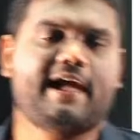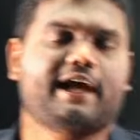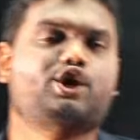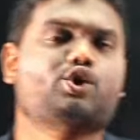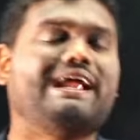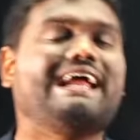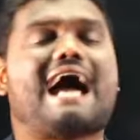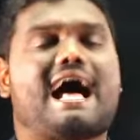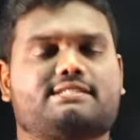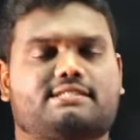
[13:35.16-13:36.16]
You need
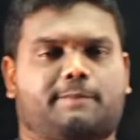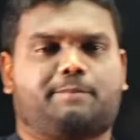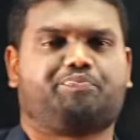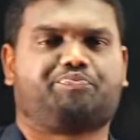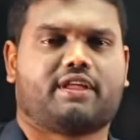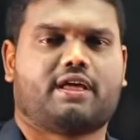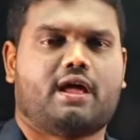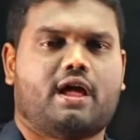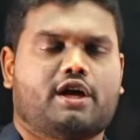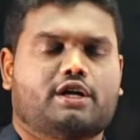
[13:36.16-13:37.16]
answer.
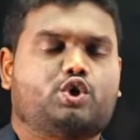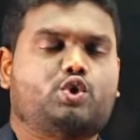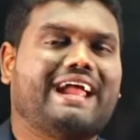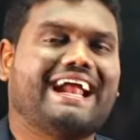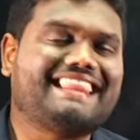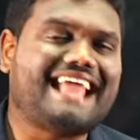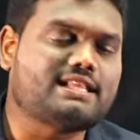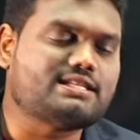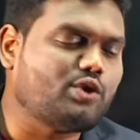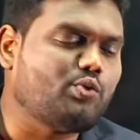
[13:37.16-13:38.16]
To get the
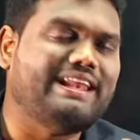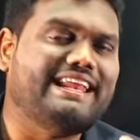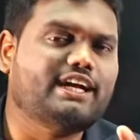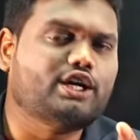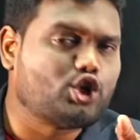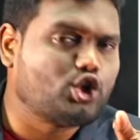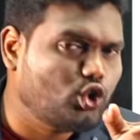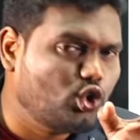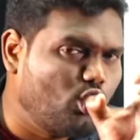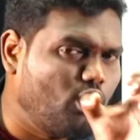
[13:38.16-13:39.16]
answer, we need
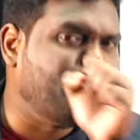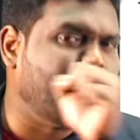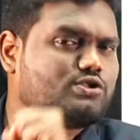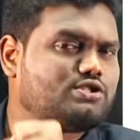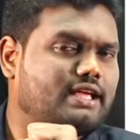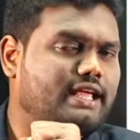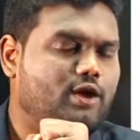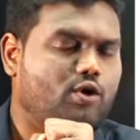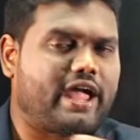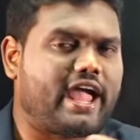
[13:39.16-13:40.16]
2 views.
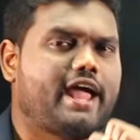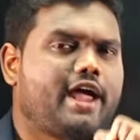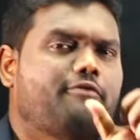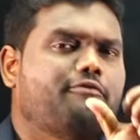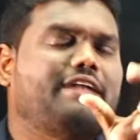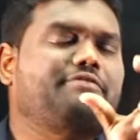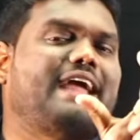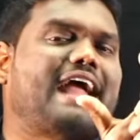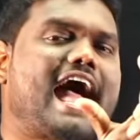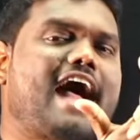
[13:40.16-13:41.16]
Okay, when we
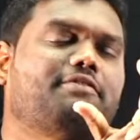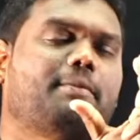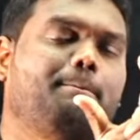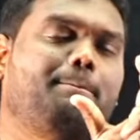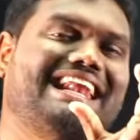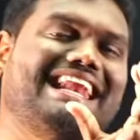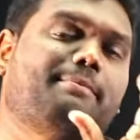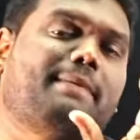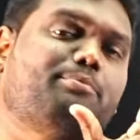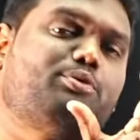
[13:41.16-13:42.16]
have
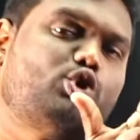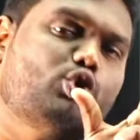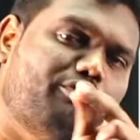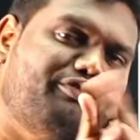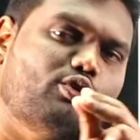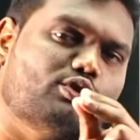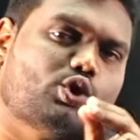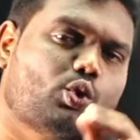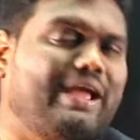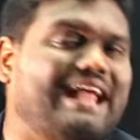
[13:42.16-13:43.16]
minimum 2 views,
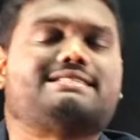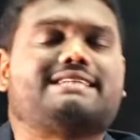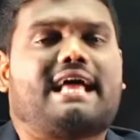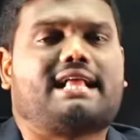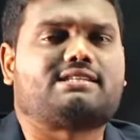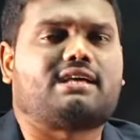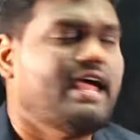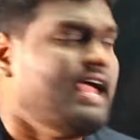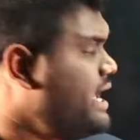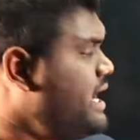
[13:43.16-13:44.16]
we can say the answer.
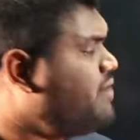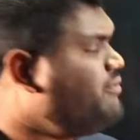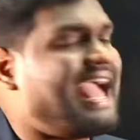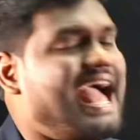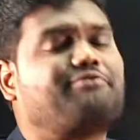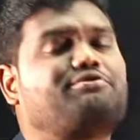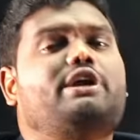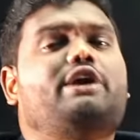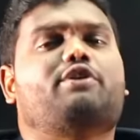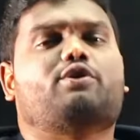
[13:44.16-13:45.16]
Here we have
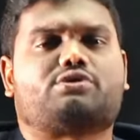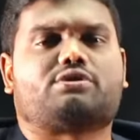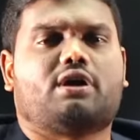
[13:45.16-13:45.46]
3 views.